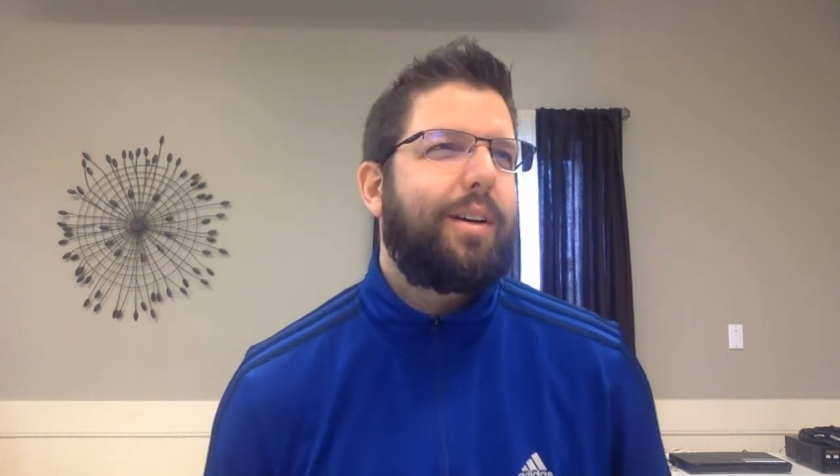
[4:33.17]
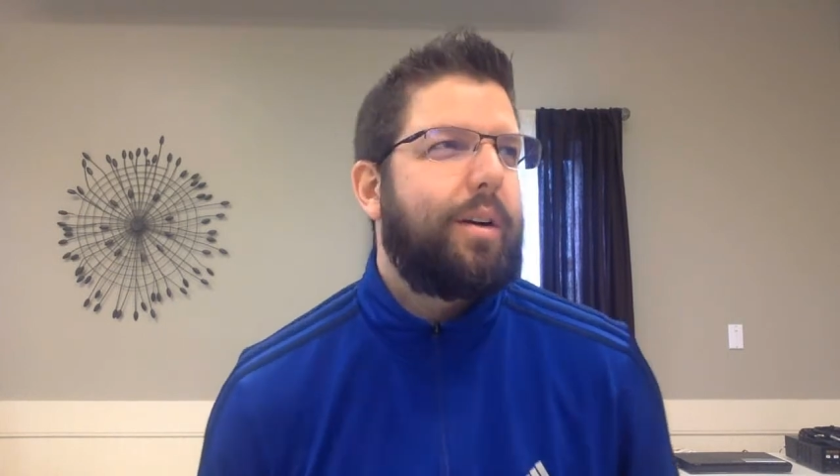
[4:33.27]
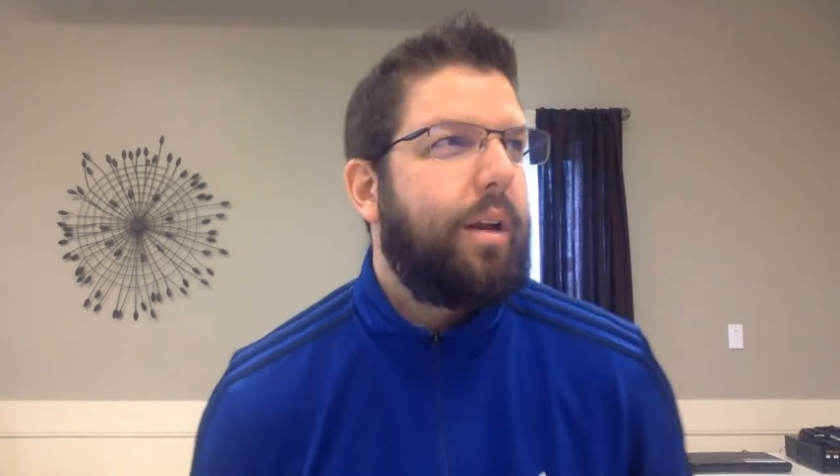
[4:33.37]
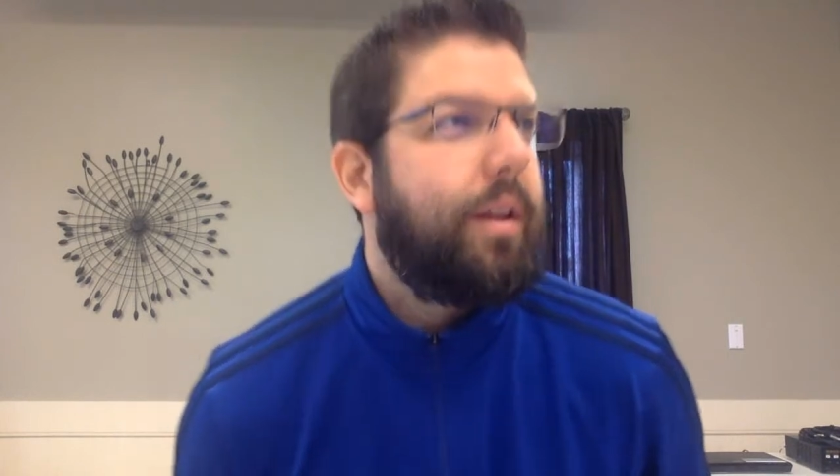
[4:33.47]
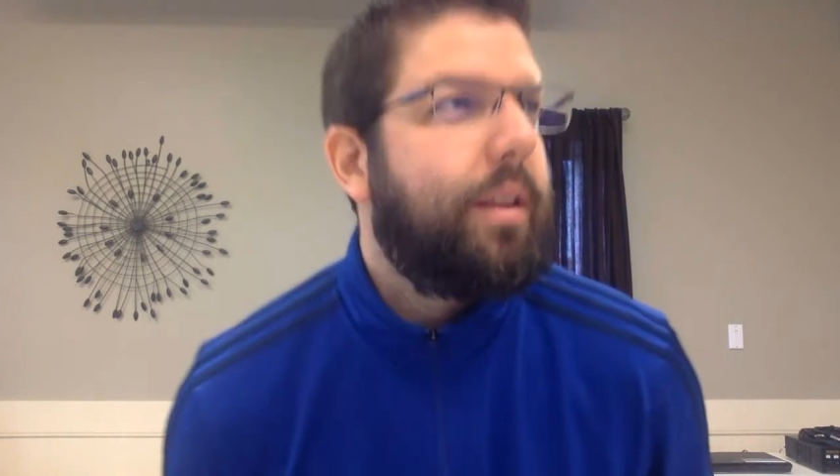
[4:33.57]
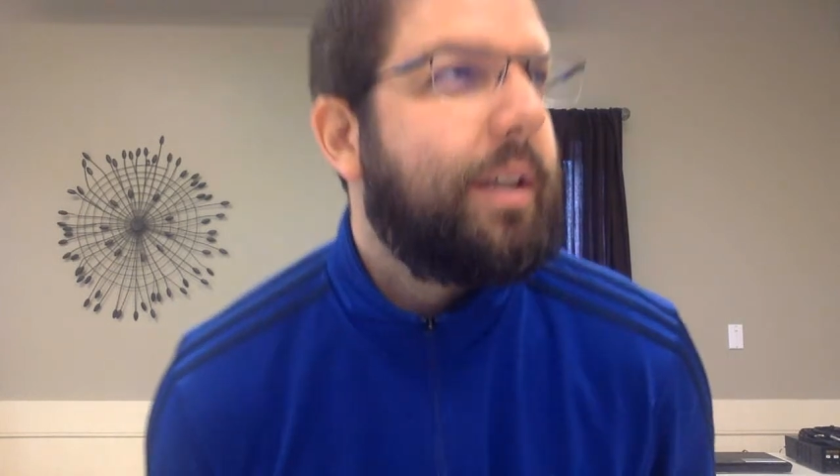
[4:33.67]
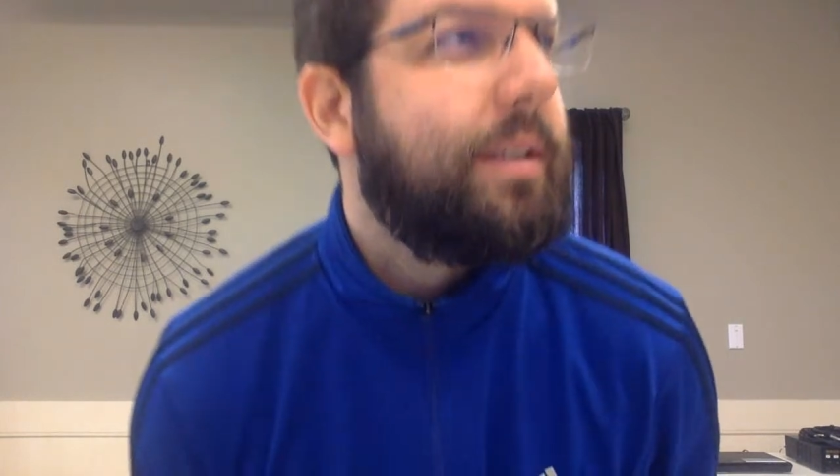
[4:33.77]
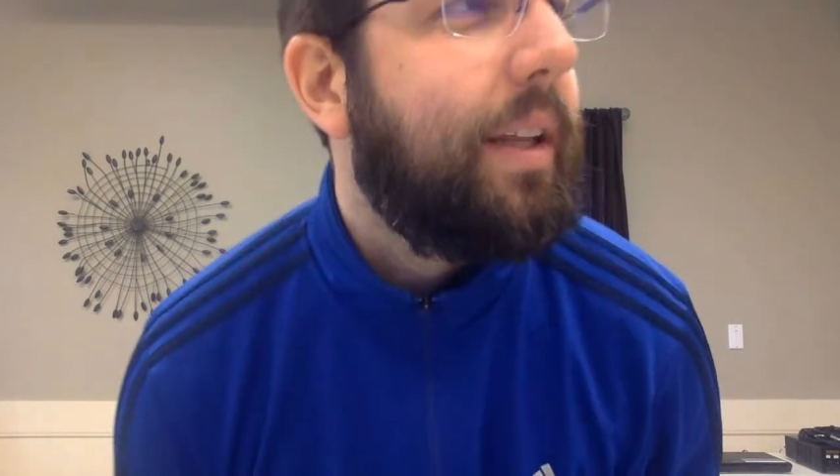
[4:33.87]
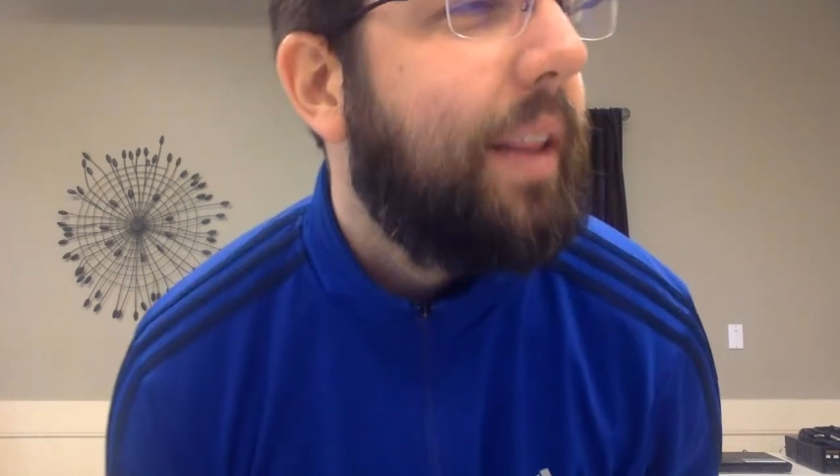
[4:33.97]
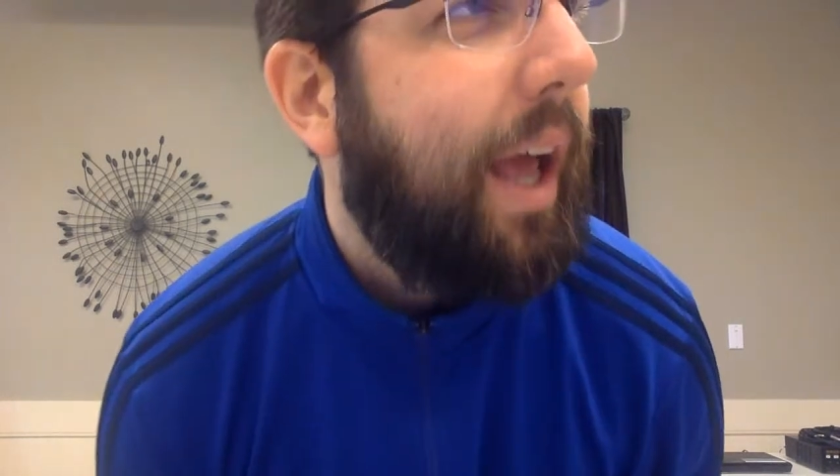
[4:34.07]
or other
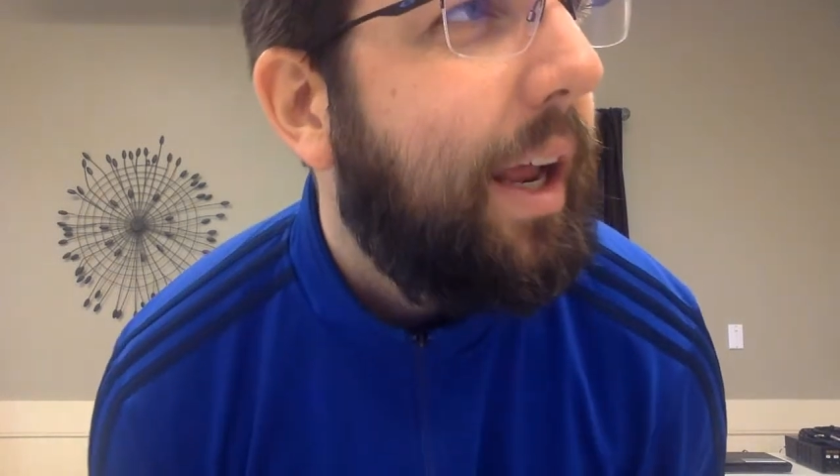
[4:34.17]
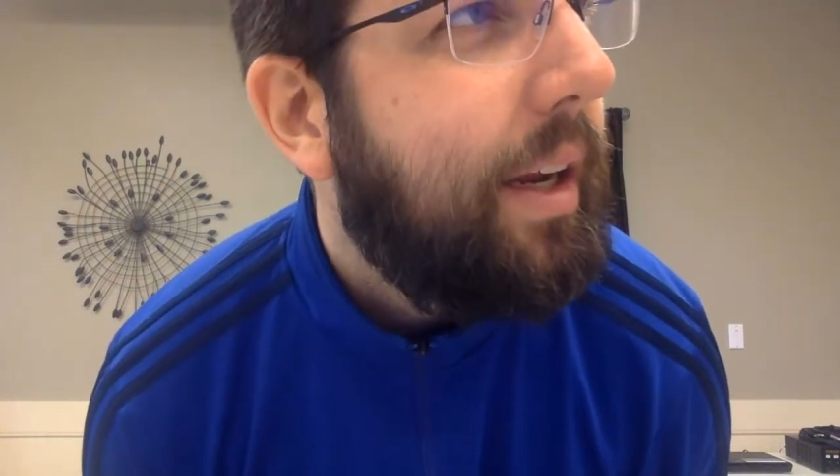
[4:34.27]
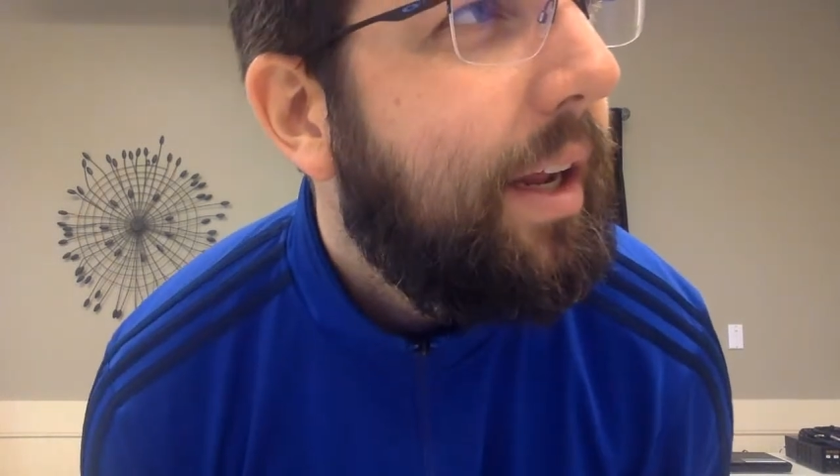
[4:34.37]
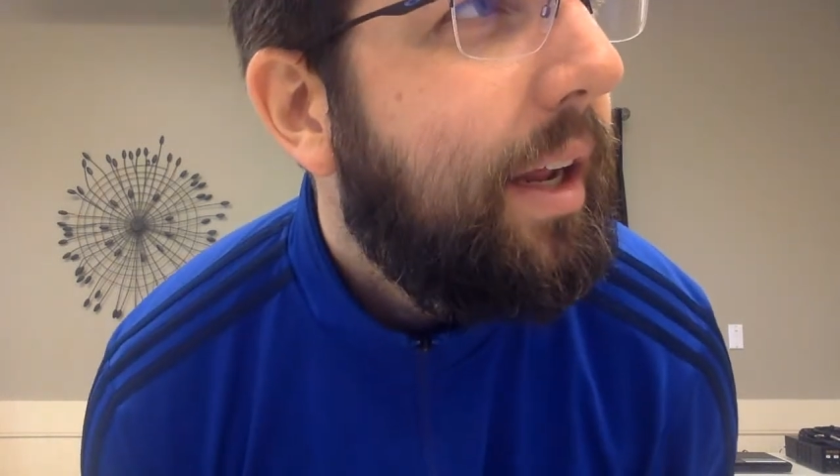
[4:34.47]
things like that.